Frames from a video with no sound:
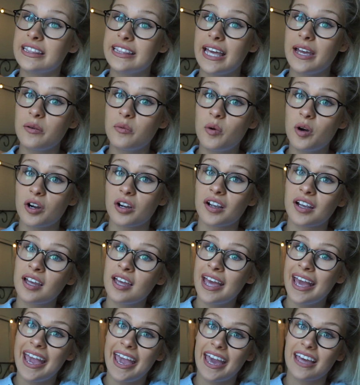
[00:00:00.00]
they work.
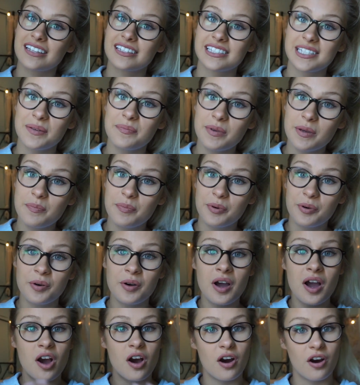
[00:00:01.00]
And some
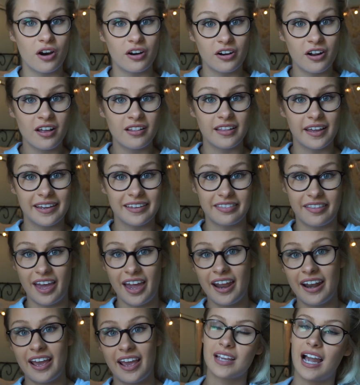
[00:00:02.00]
people are not like
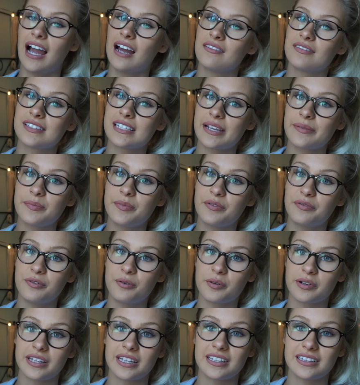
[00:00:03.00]
that. I've said
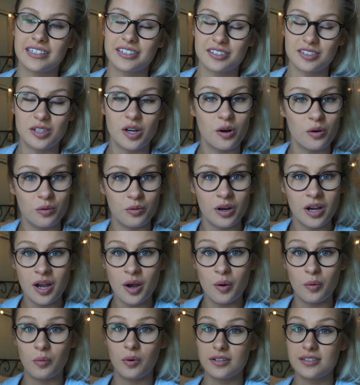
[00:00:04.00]
before that there's no
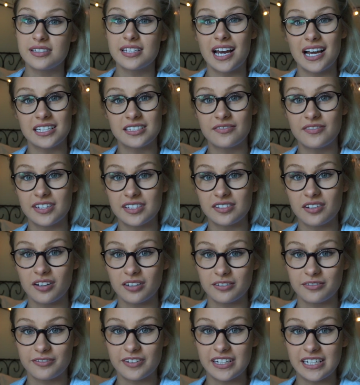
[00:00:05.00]
one size fits
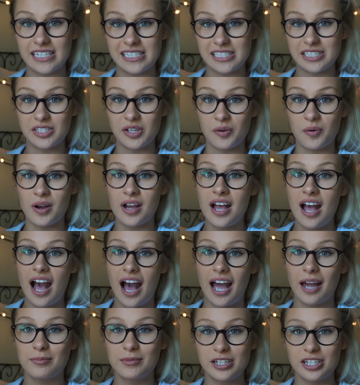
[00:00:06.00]
all of fitness, so
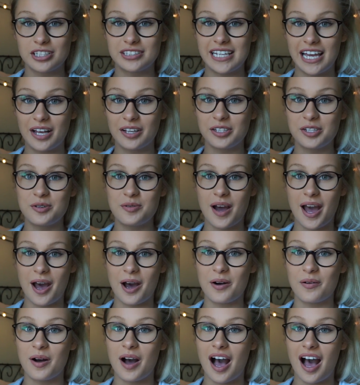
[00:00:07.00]
I'm going to tell you
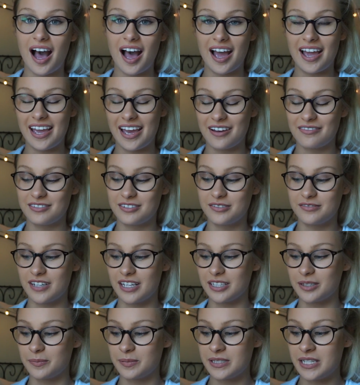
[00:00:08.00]
how I have
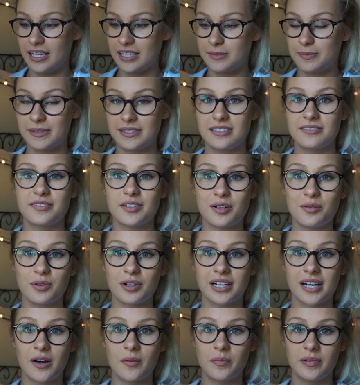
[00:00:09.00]
developed specific
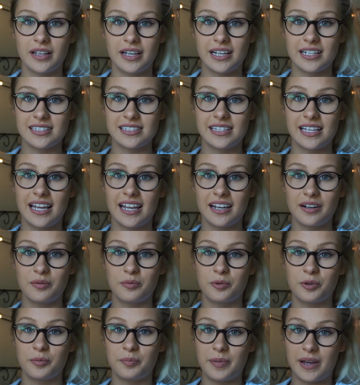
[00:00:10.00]
workout plans
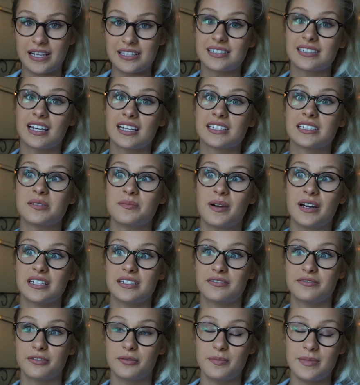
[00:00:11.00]
that were best
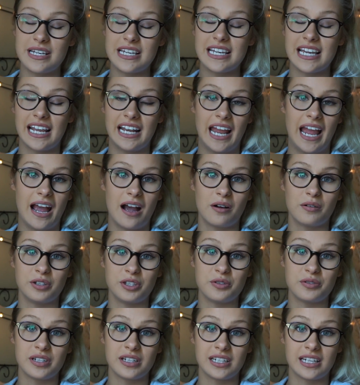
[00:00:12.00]
customized for me and how
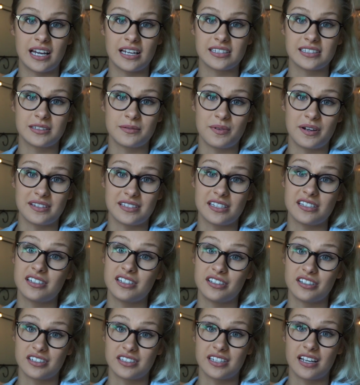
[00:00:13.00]
you can customize it
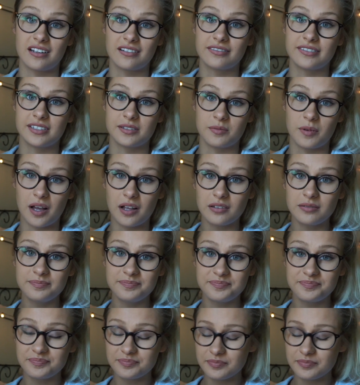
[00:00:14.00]
to yourself as well.